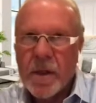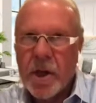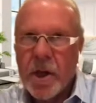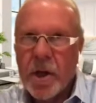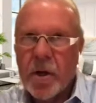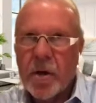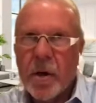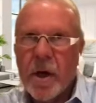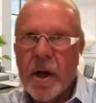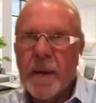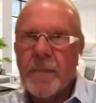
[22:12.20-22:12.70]
You
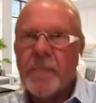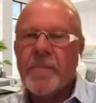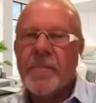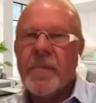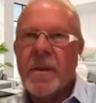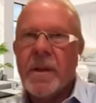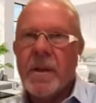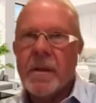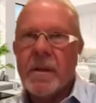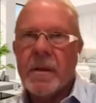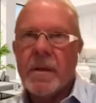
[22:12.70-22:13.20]
know, um,
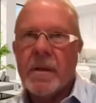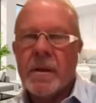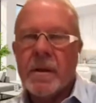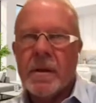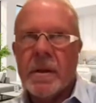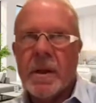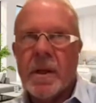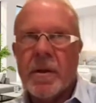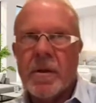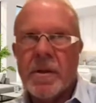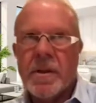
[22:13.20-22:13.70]

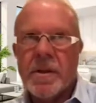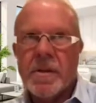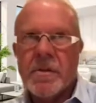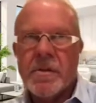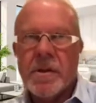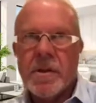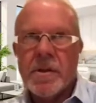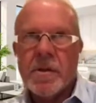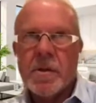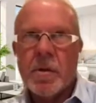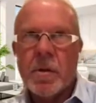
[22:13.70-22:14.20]
you know this
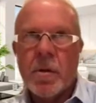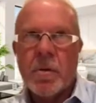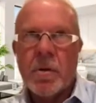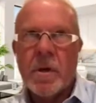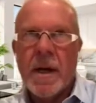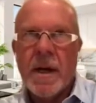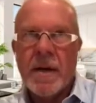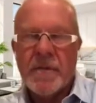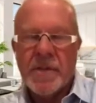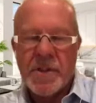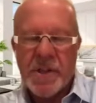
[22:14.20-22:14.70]
this
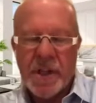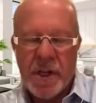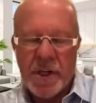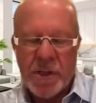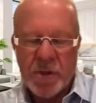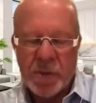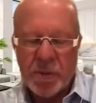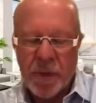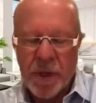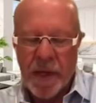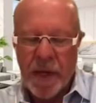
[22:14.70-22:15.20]
whole
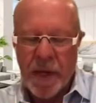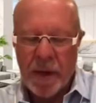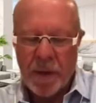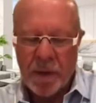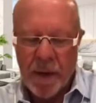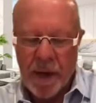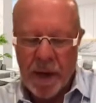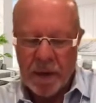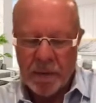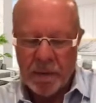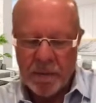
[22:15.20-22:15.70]
conversation we
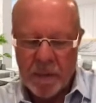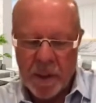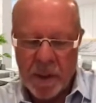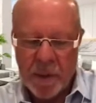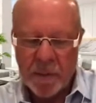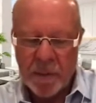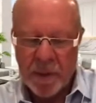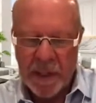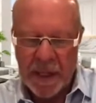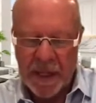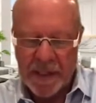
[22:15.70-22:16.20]
had
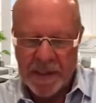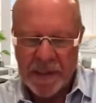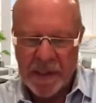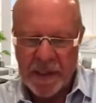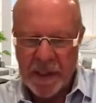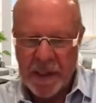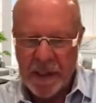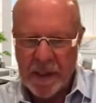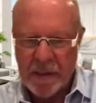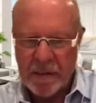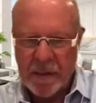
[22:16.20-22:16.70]
around
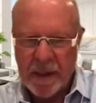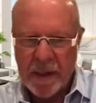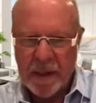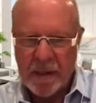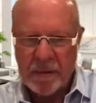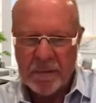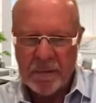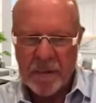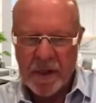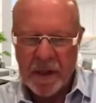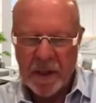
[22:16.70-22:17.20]
complexity and
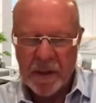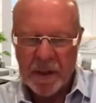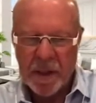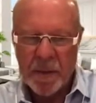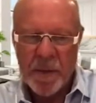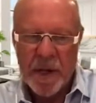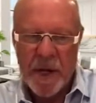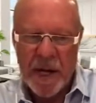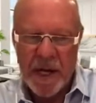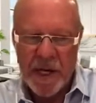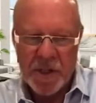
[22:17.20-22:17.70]
and the
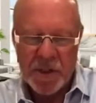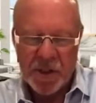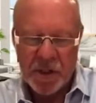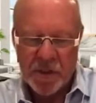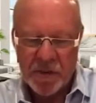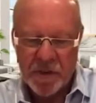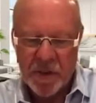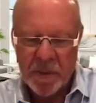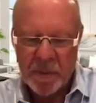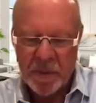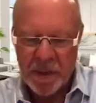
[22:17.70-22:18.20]
elimination
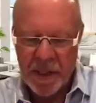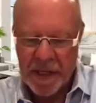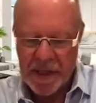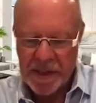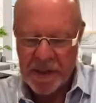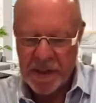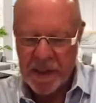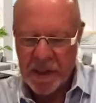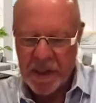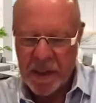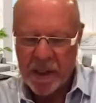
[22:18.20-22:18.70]
of
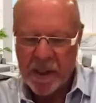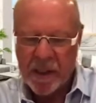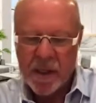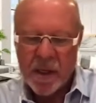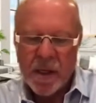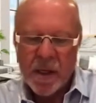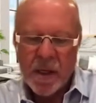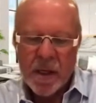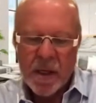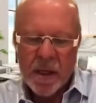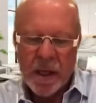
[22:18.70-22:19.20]
complexity and
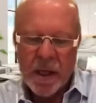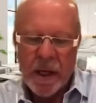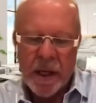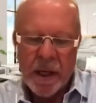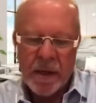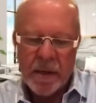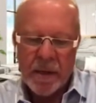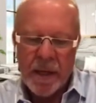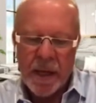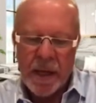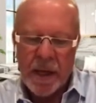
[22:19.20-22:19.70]

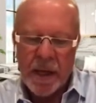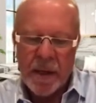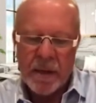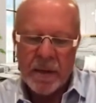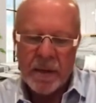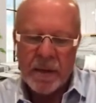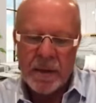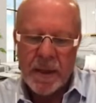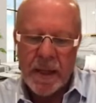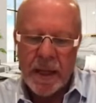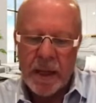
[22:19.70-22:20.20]
and
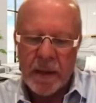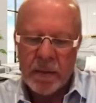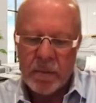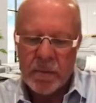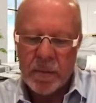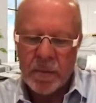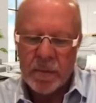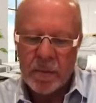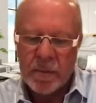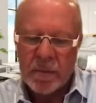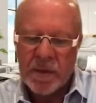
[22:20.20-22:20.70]
and
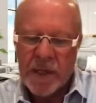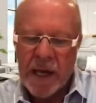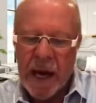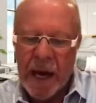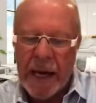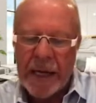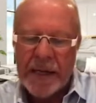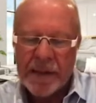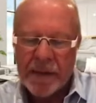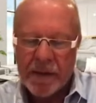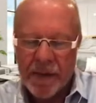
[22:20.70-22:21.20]
and
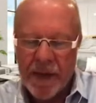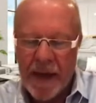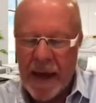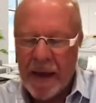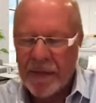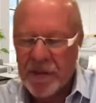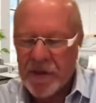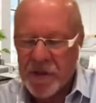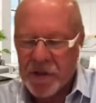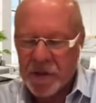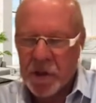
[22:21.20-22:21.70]
tied to
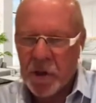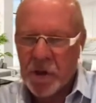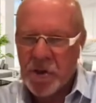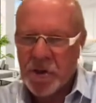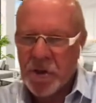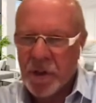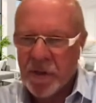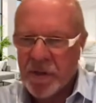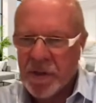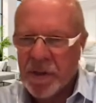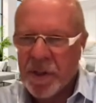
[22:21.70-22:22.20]
that this
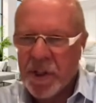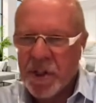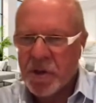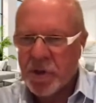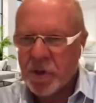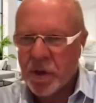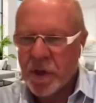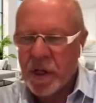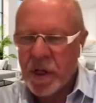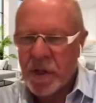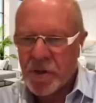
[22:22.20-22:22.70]
notion of a
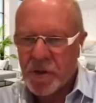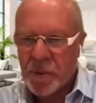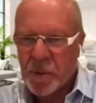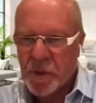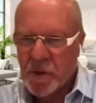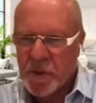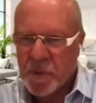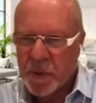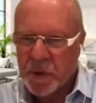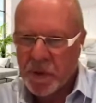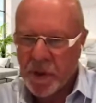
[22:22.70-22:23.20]
digital customer
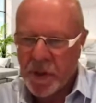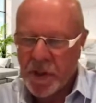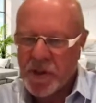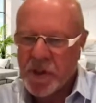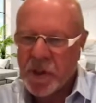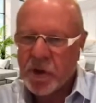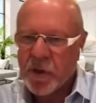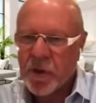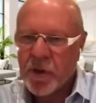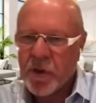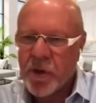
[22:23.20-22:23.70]

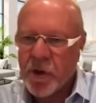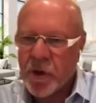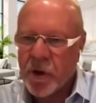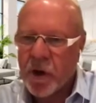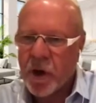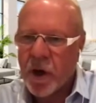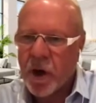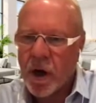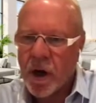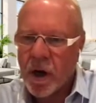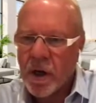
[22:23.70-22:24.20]
experience you know th- there
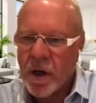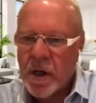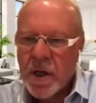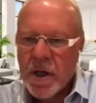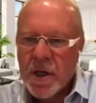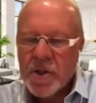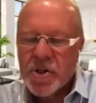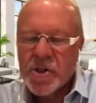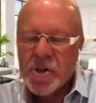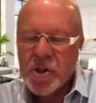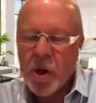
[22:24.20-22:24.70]
are
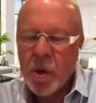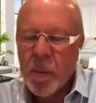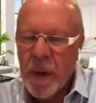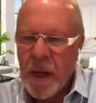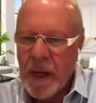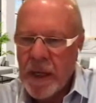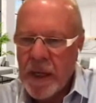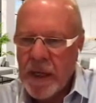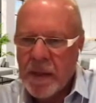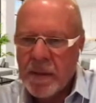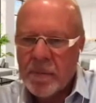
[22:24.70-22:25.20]
so
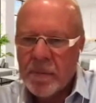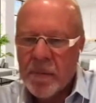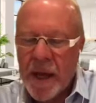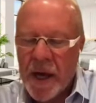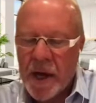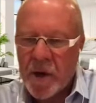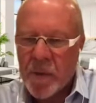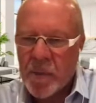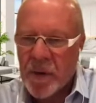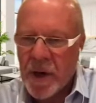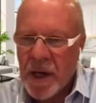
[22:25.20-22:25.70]
many
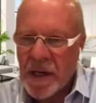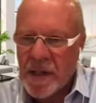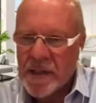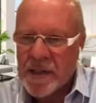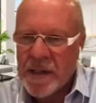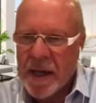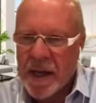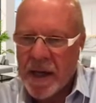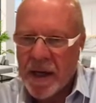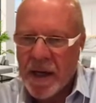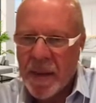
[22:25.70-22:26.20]
enterprise
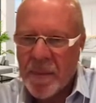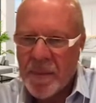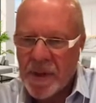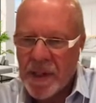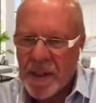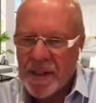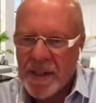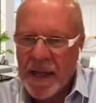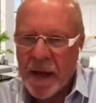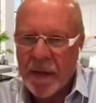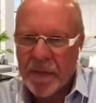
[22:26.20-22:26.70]
tech
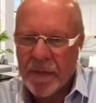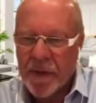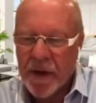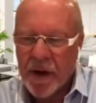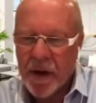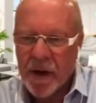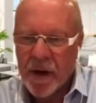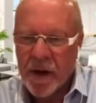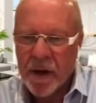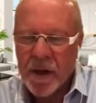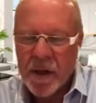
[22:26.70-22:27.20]
companies out
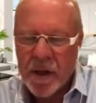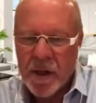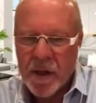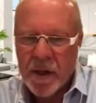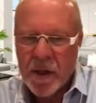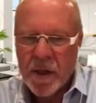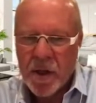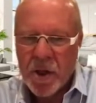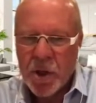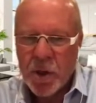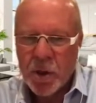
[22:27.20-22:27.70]
there
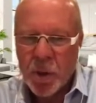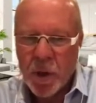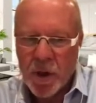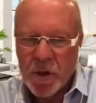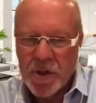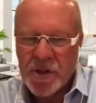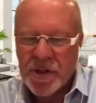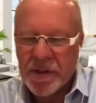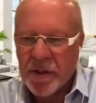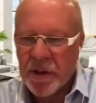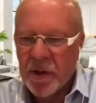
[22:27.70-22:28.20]
who
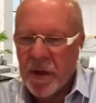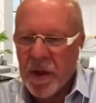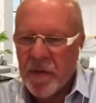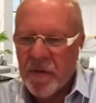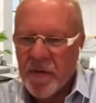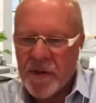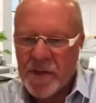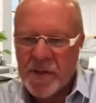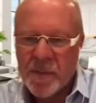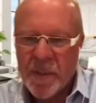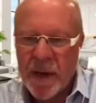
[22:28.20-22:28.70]
are still
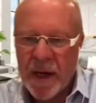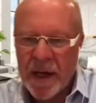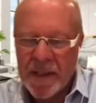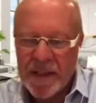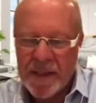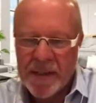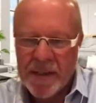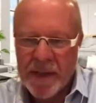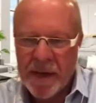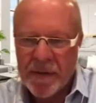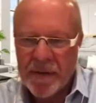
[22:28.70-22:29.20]
of this
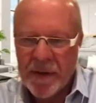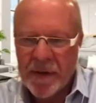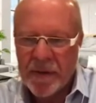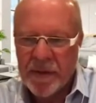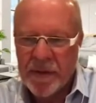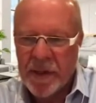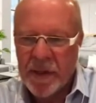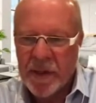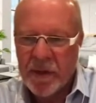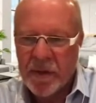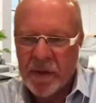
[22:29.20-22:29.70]
mindset
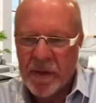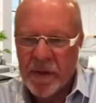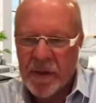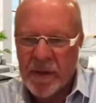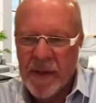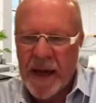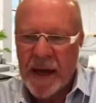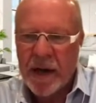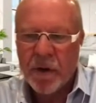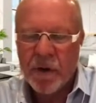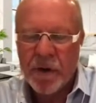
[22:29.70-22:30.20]
that you know
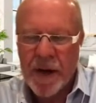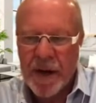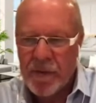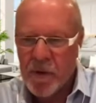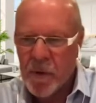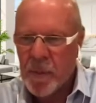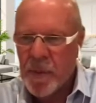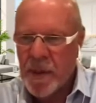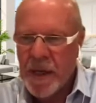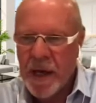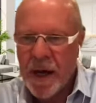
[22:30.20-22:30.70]
that'll
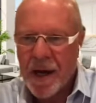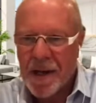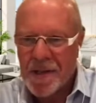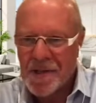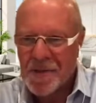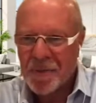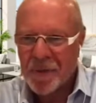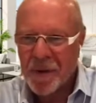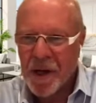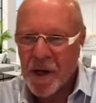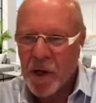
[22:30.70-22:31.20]
never be
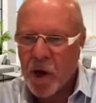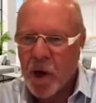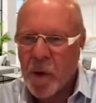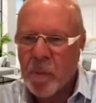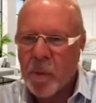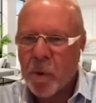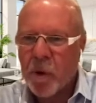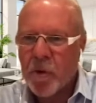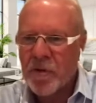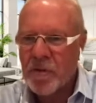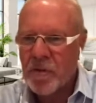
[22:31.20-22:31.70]
us right our
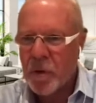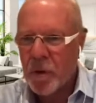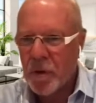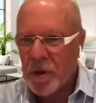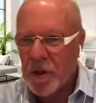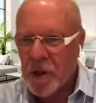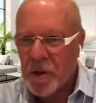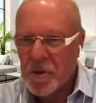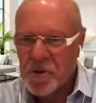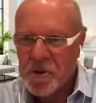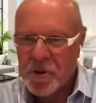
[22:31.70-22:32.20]

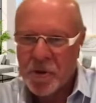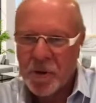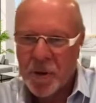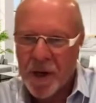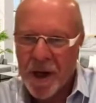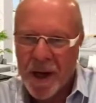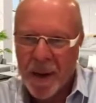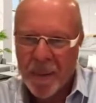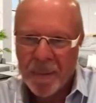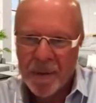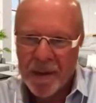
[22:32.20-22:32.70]
portfolio is too
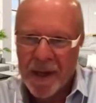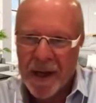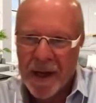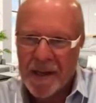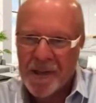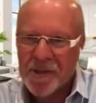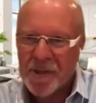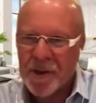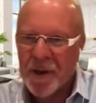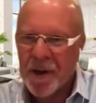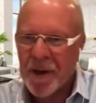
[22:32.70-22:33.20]

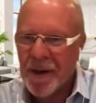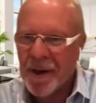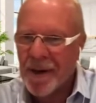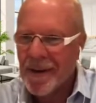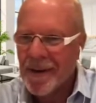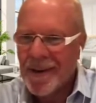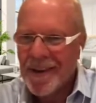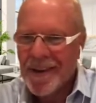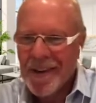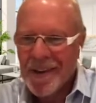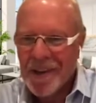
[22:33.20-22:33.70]
complex
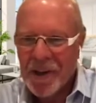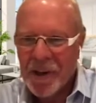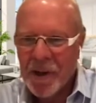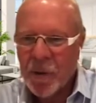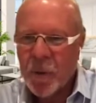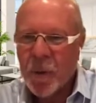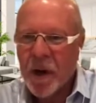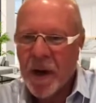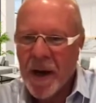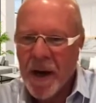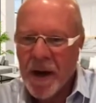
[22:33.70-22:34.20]
our you know
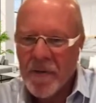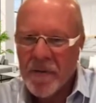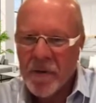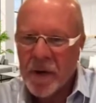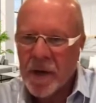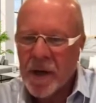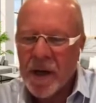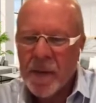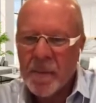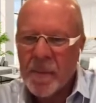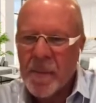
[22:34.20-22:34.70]

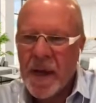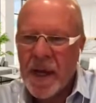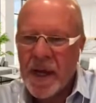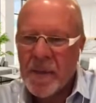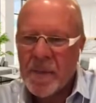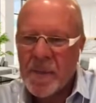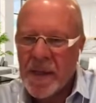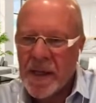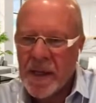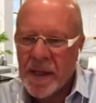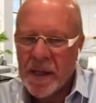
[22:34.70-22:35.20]
whatever it
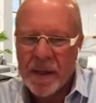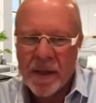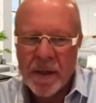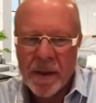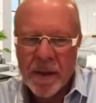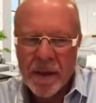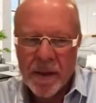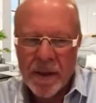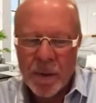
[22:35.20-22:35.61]
may be